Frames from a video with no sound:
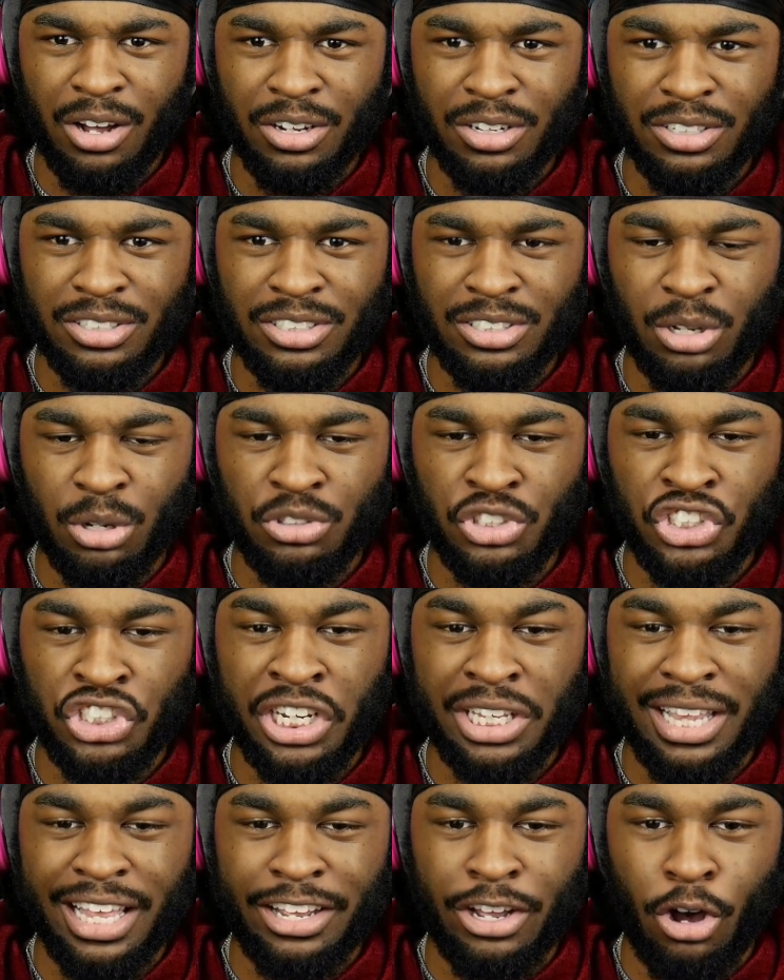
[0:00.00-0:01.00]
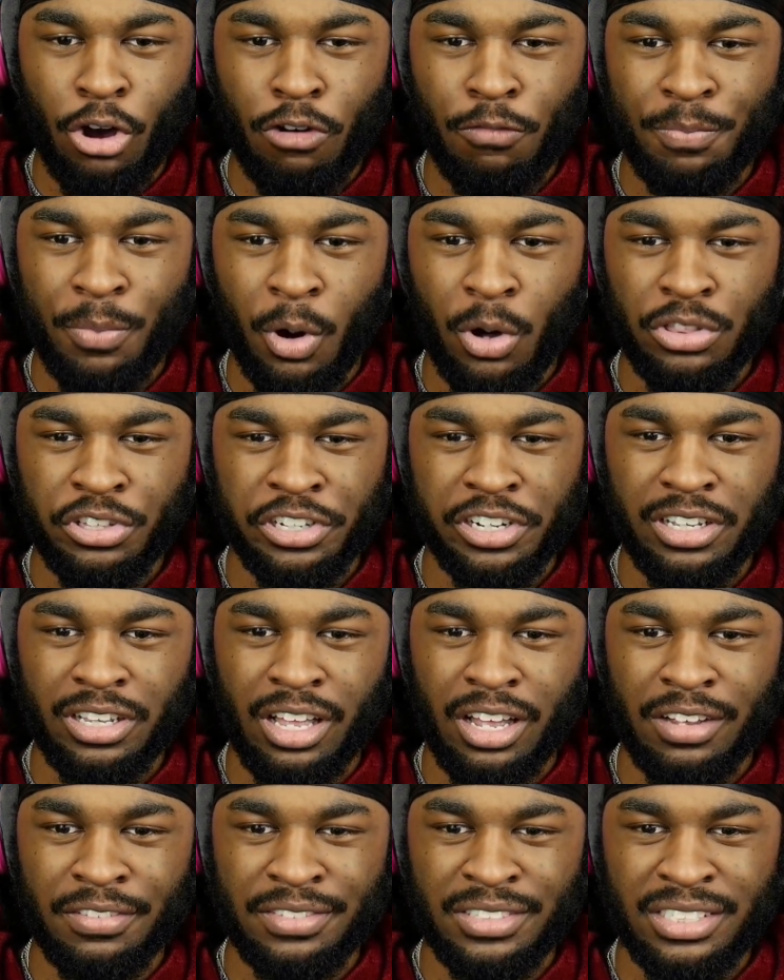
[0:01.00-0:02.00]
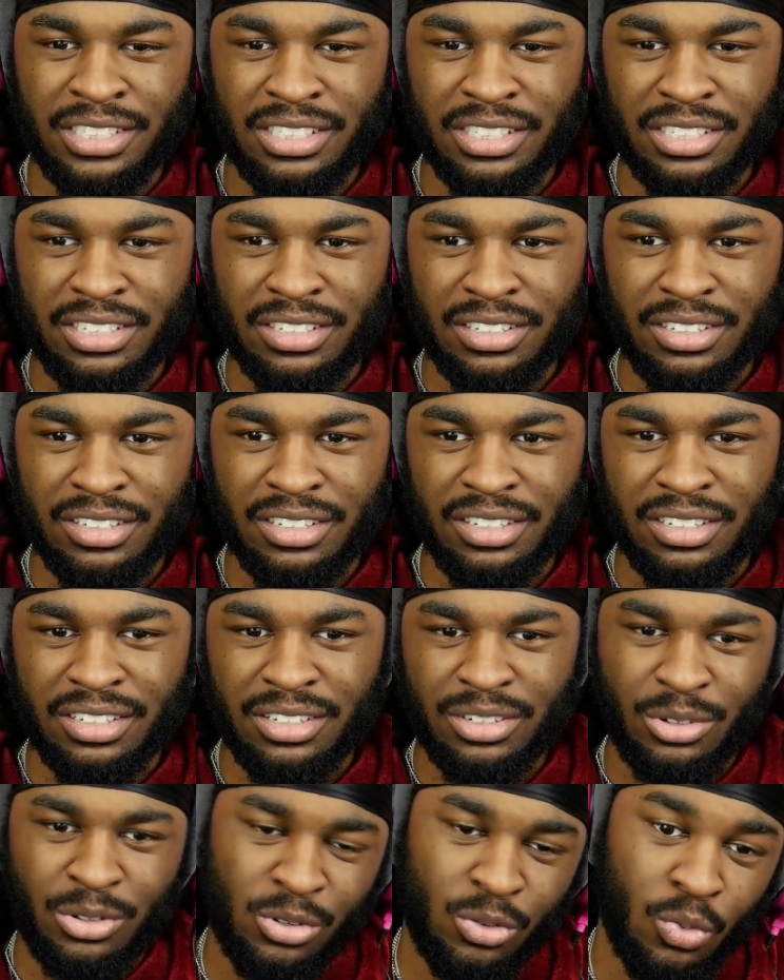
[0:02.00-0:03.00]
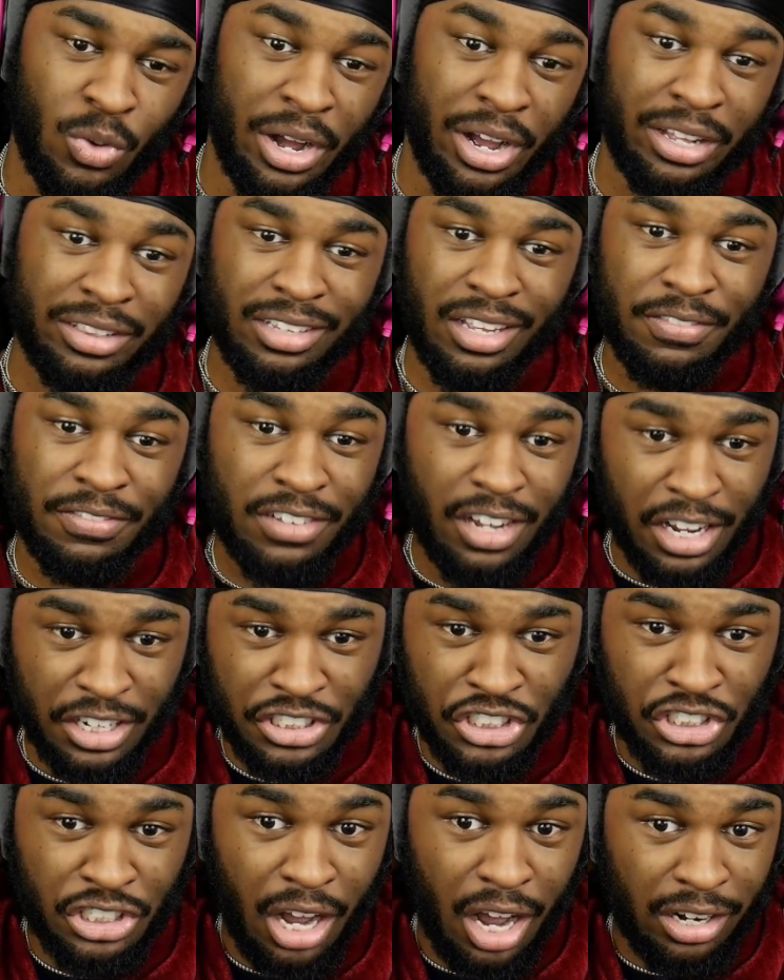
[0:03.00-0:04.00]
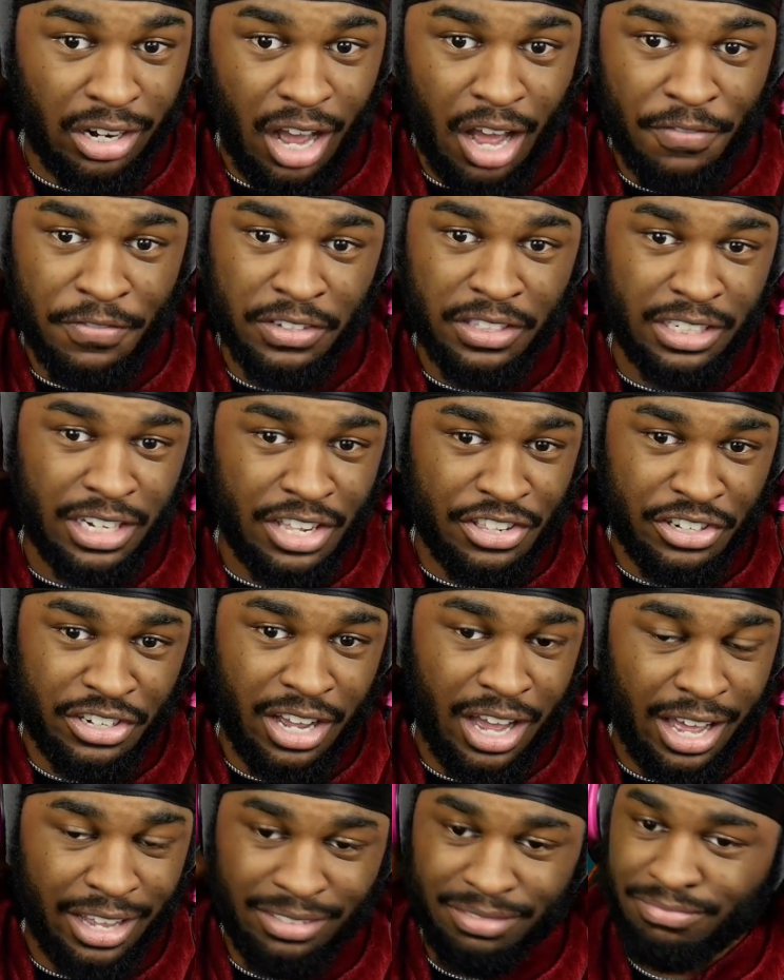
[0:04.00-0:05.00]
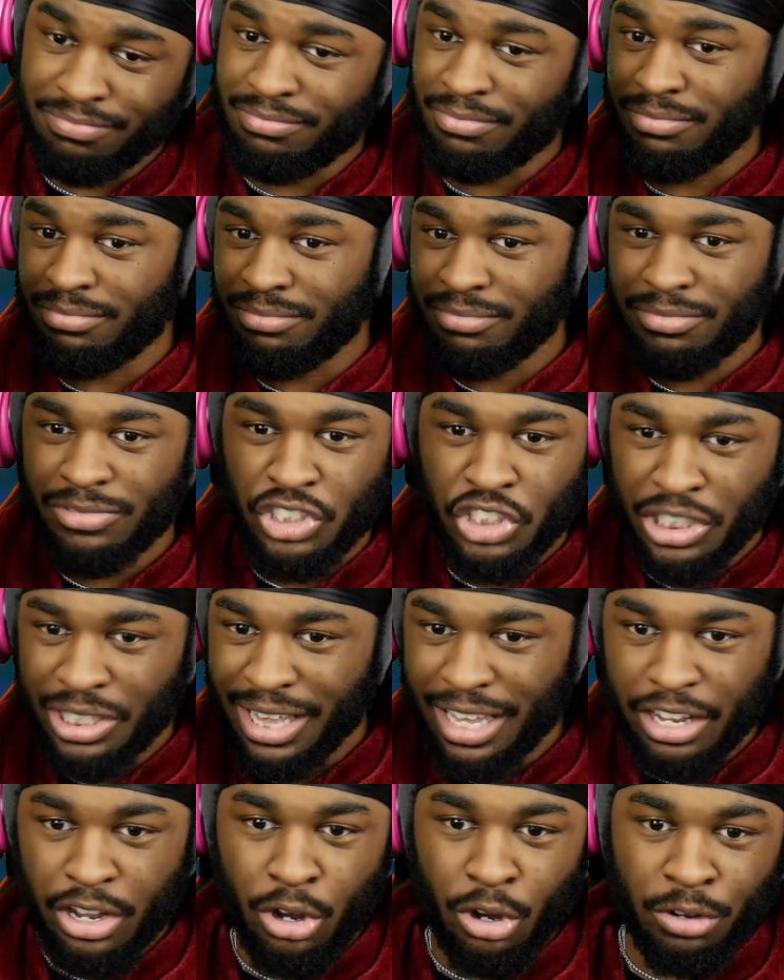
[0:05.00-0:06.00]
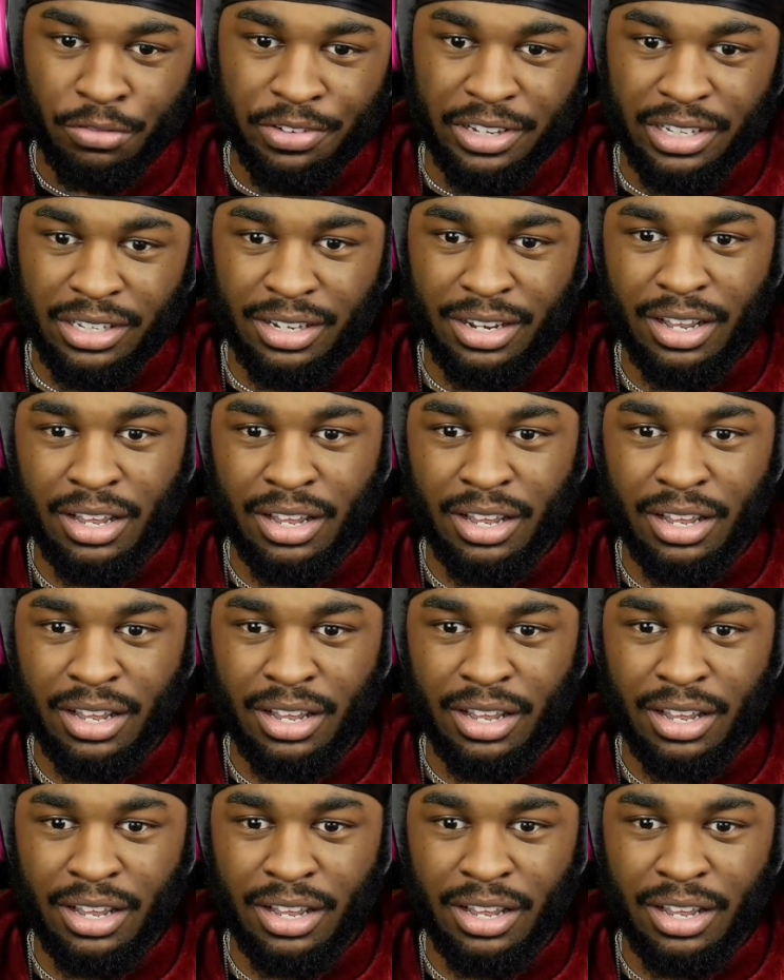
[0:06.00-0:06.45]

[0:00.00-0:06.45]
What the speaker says: So she let go of both her gloves. One glove got shot off and the other got, she let go of it.